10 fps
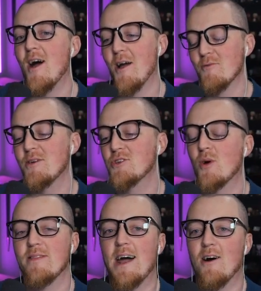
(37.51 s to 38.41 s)
I really
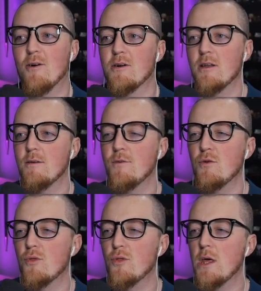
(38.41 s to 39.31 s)
enjoyed that Hulk, and if
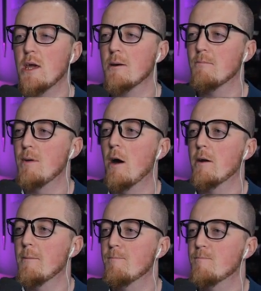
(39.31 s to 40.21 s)
you think
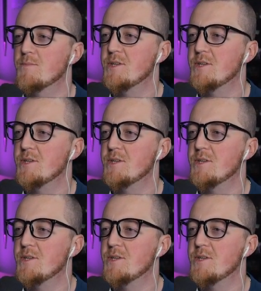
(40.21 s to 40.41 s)
about it,